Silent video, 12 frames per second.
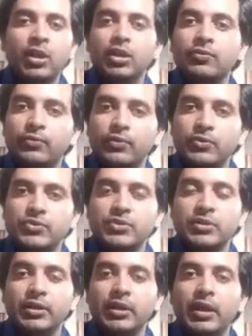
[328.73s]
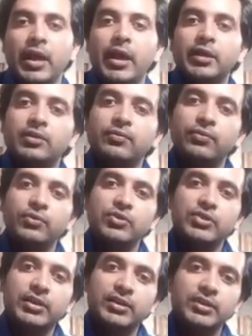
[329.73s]
it floats
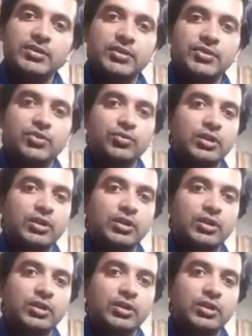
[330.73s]
and reaches to